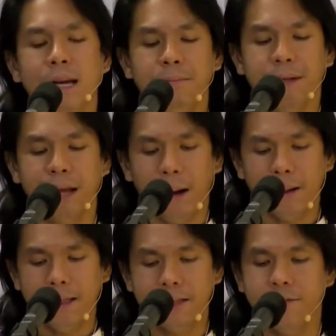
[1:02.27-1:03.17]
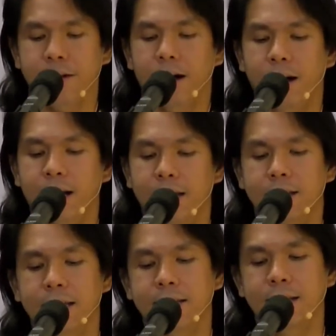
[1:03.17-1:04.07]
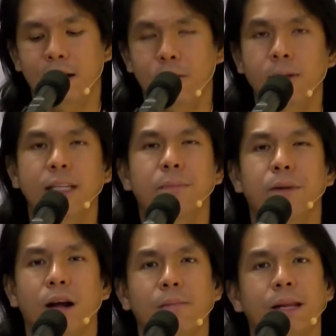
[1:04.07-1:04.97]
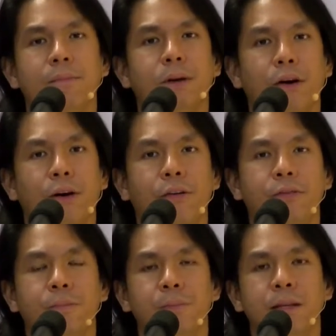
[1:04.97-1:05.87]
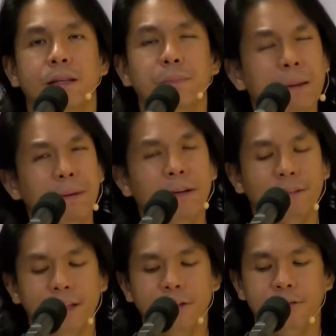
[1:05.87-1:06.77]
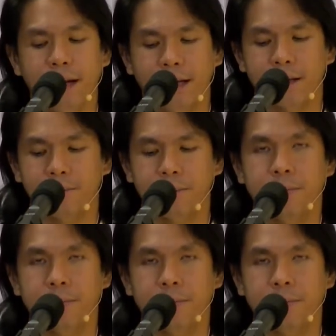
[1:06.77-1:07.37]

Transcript: But hardness of heart is not only the problem of the people of Israel,